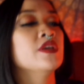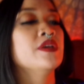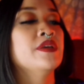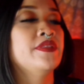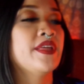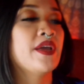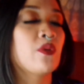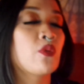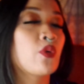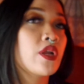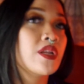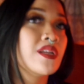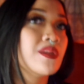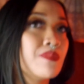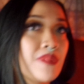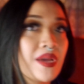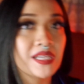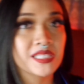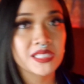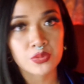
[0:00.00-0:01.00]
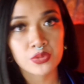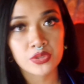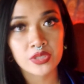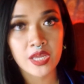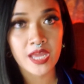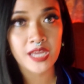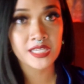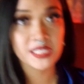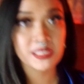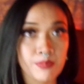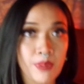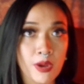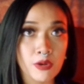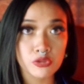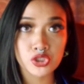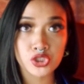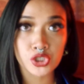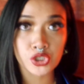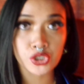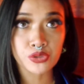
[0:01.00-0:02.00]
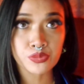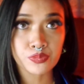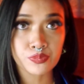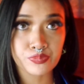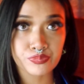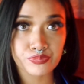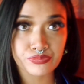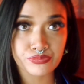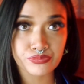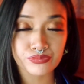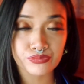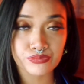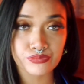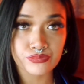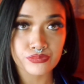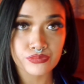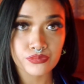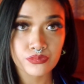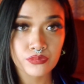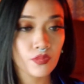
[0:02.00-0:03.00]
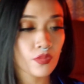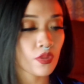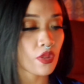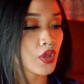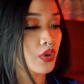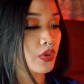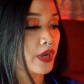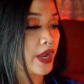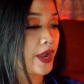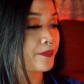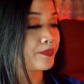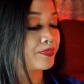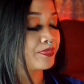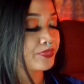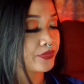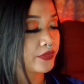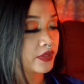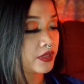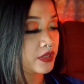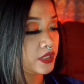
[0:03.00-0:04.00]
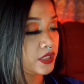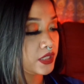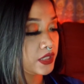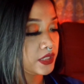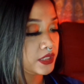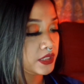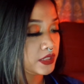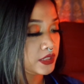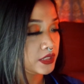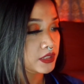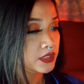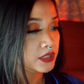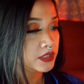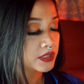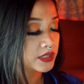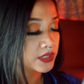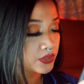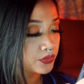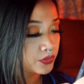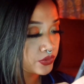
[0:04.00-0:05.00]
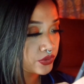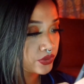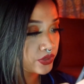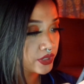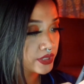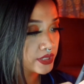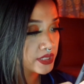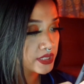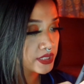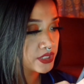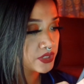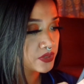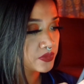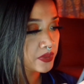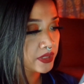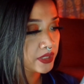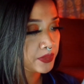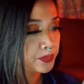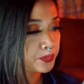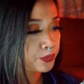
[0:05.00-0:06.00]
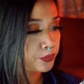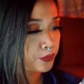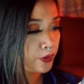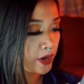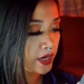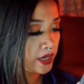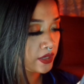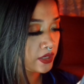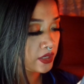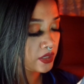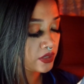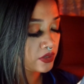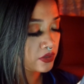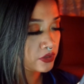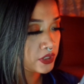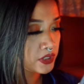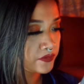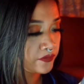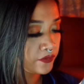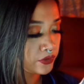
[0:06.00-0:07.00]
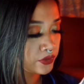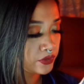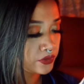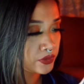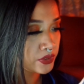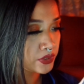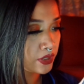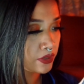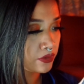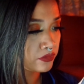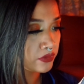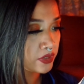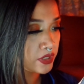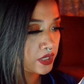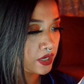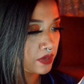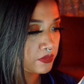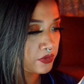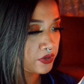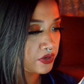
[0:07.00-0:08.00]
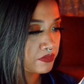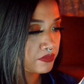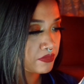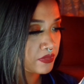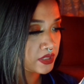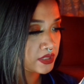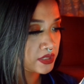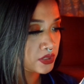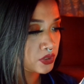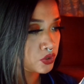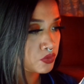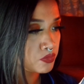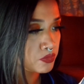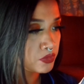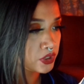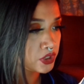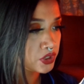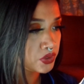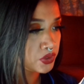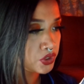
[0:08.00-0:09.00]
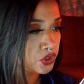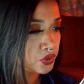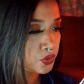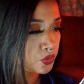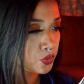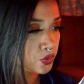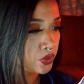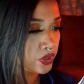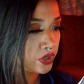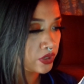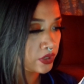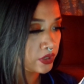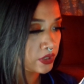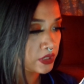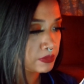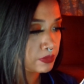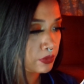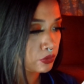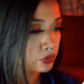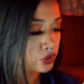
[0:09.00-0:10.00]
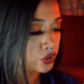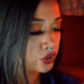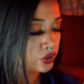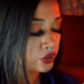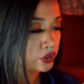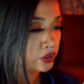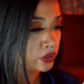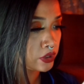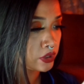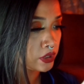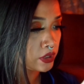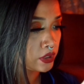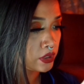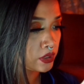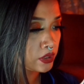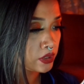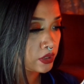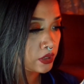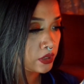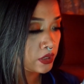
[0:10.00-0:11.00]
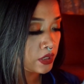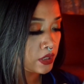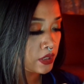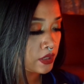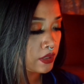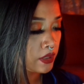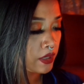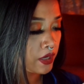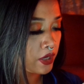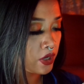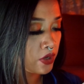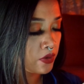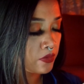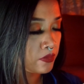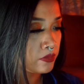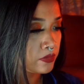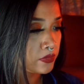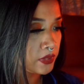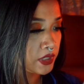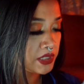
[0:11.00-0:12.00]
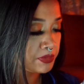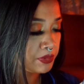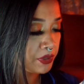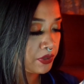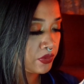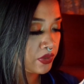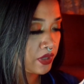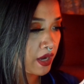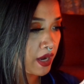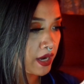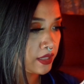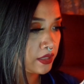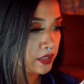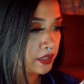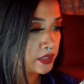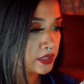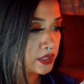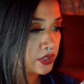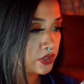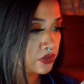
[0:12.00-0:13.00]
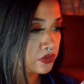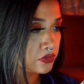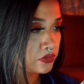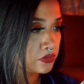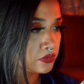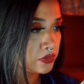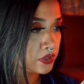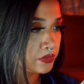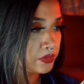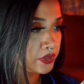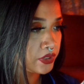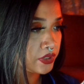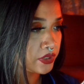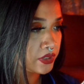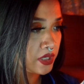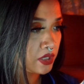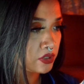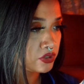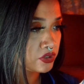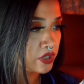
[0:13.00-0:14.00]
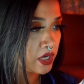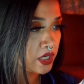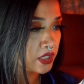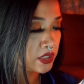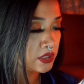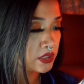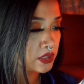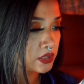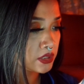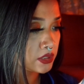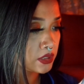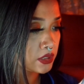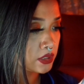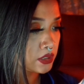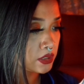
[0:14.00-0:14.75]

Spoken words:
Then we're gonna mess with the exposure. Okay. So with this, it's already bright in this photo, so I don't think I'm gonna mess too much with the exposure. Let's play with the highlights though. I mean the contrast.